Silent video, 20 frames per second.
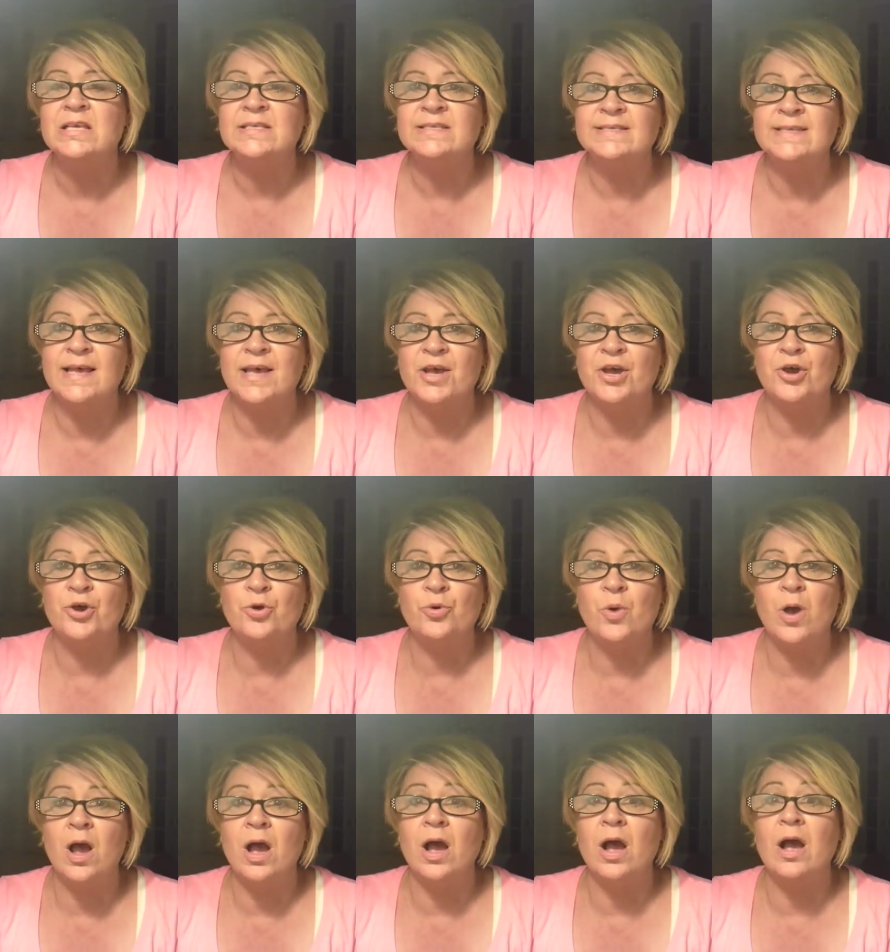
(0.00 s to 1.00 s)

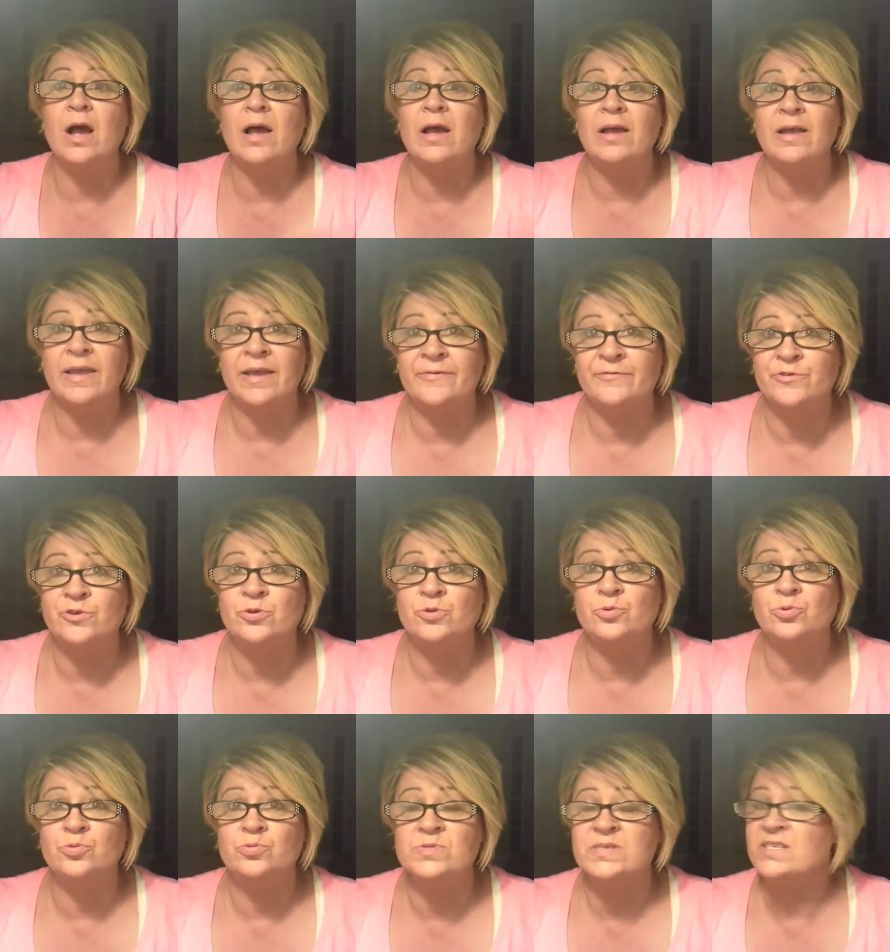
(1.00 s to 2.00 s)
So if
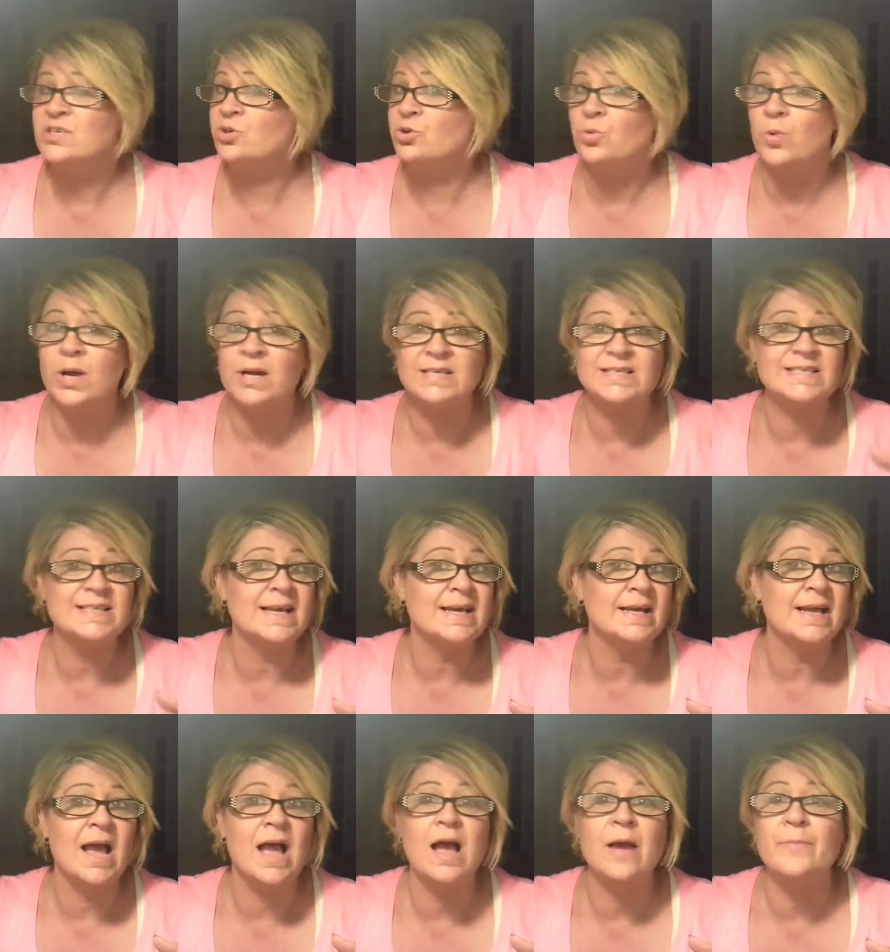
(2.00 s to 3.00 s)
you still want to
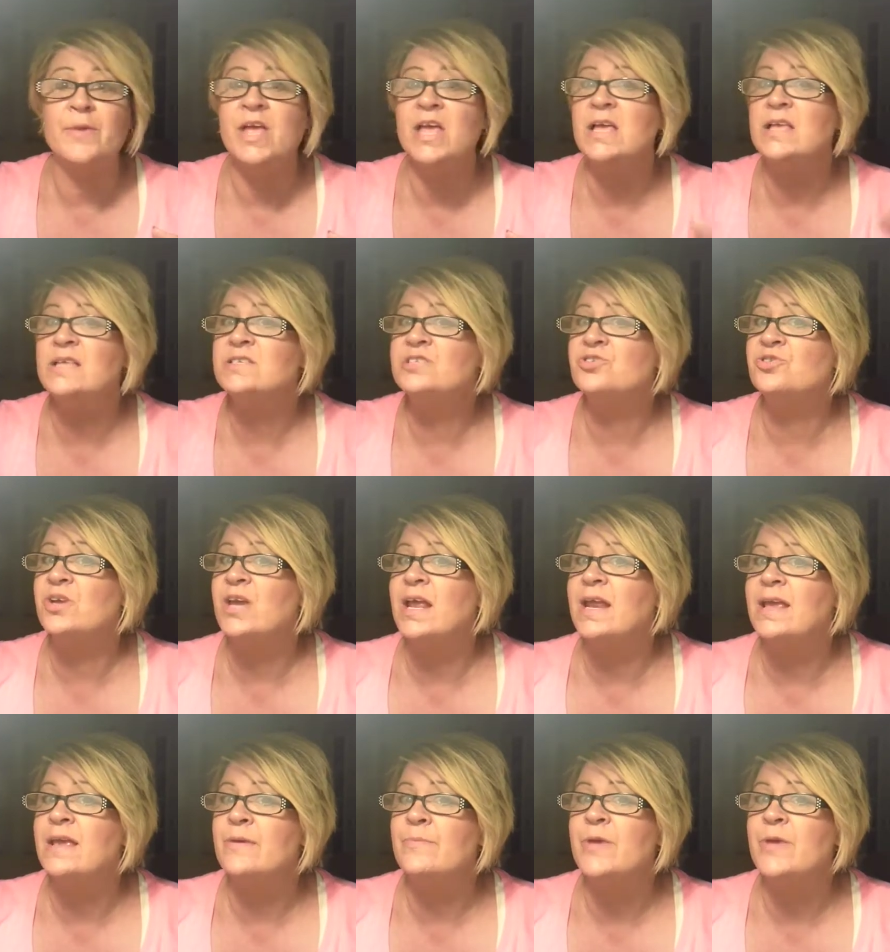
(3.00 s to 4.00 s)
send comments or
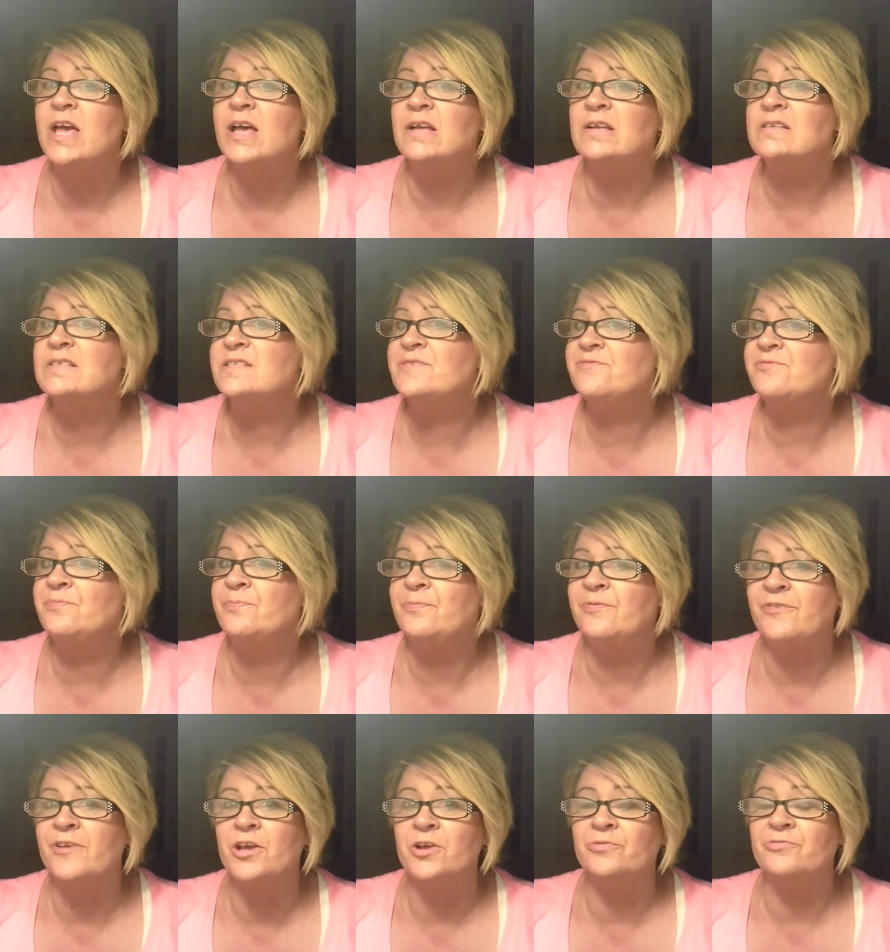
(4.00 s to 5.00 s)
get emails,
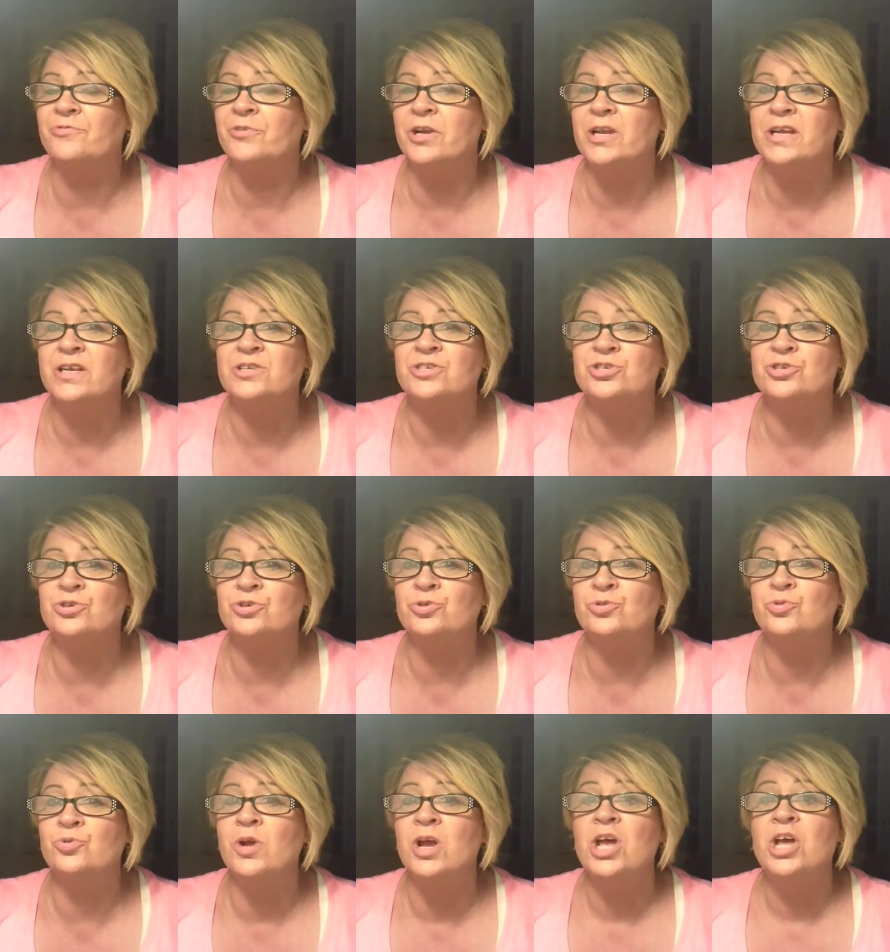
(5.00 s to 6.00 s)
feel free
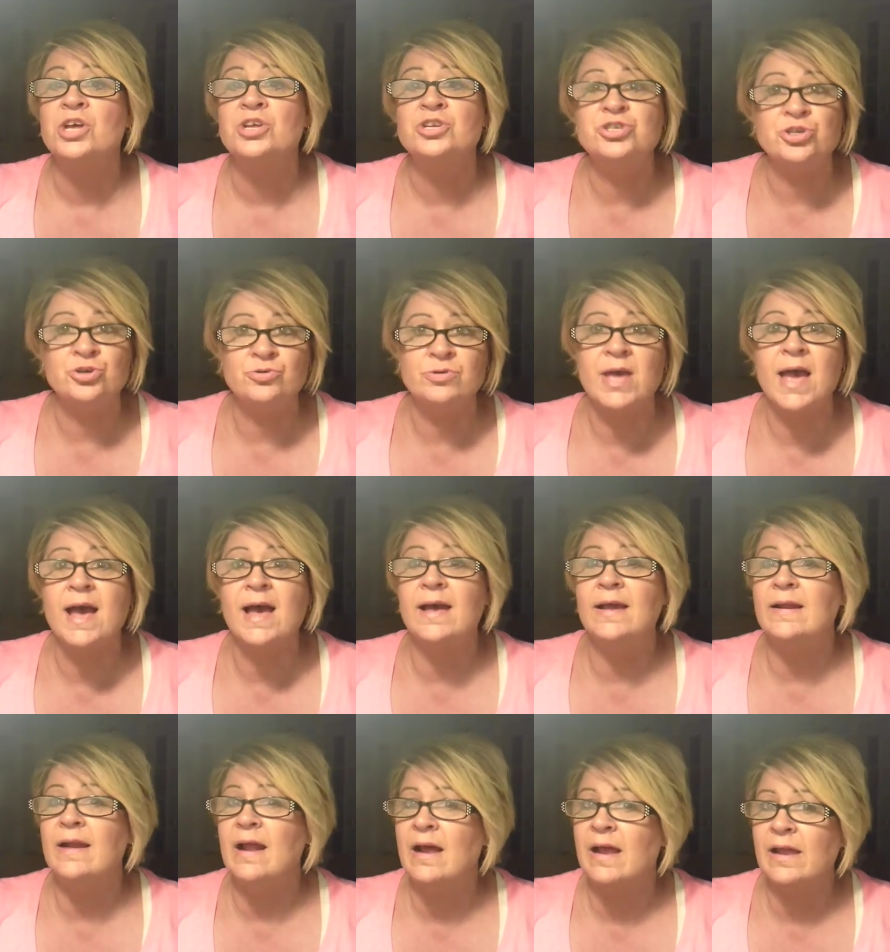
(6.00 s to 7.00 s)
to do
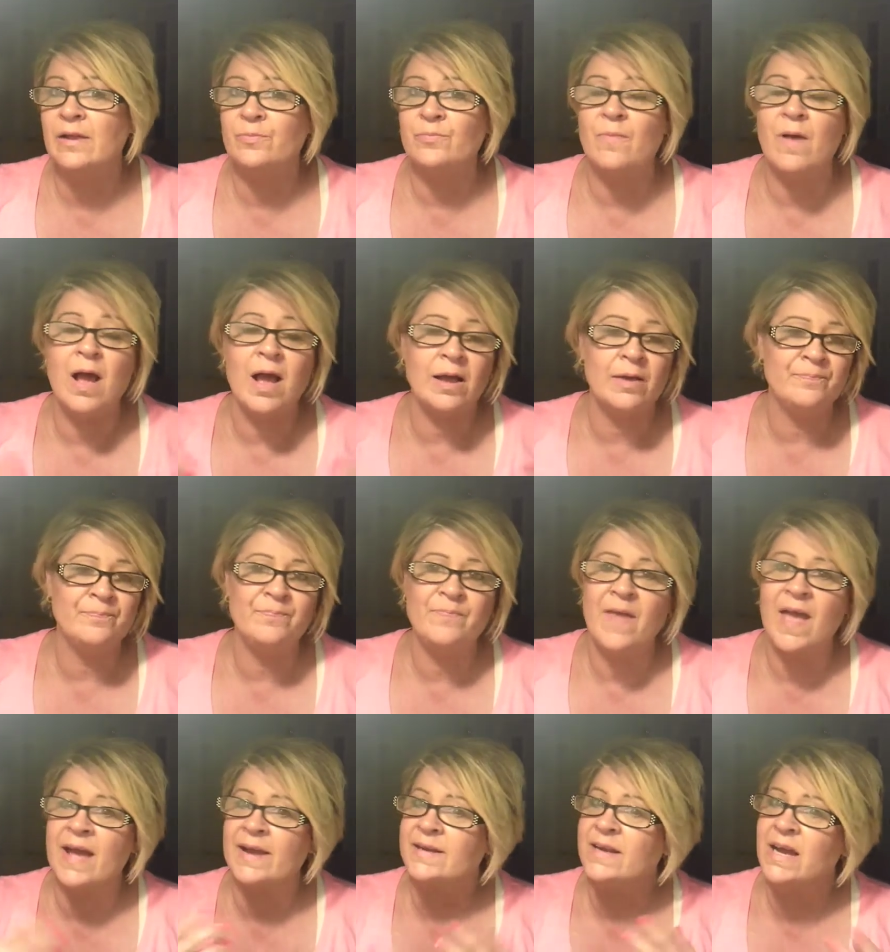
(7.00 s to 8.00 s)
that.
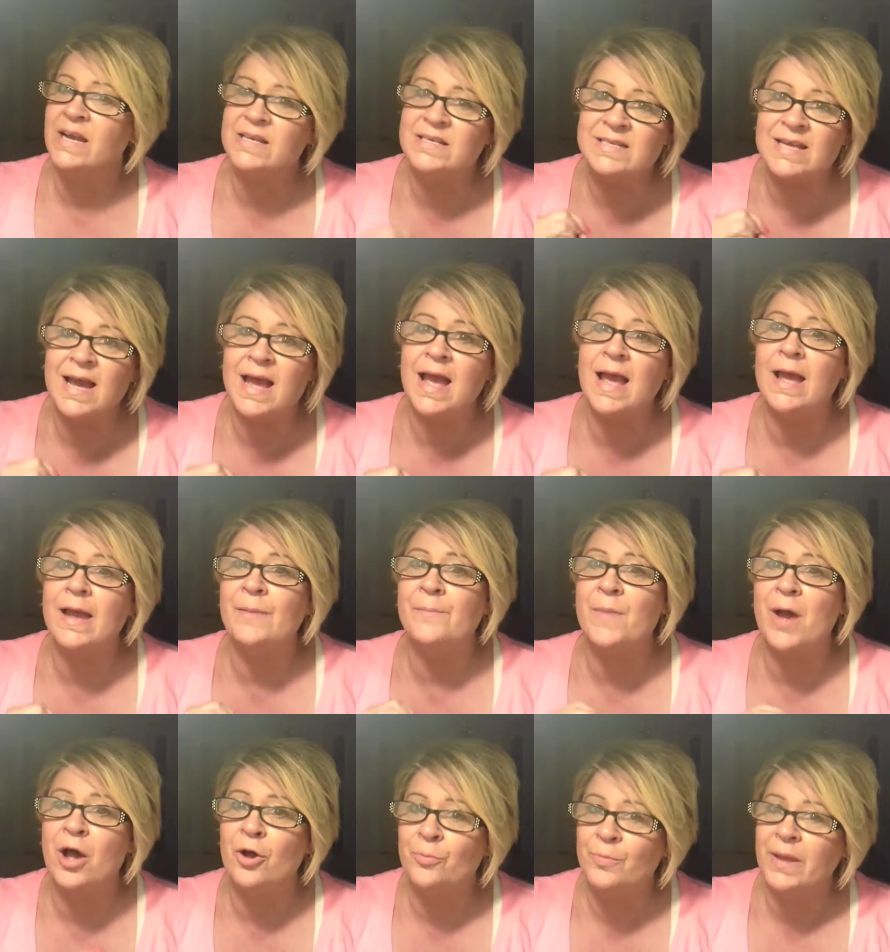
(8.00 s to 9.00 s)
At
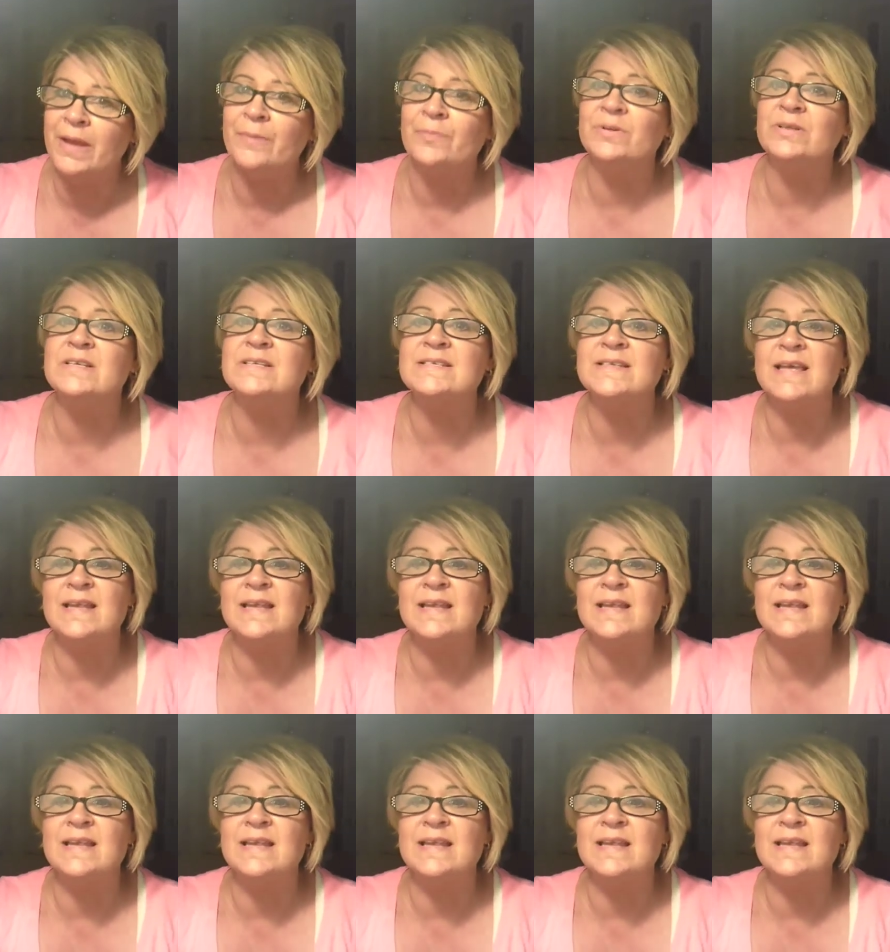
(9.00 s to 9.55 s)
nighttime, I'll be able to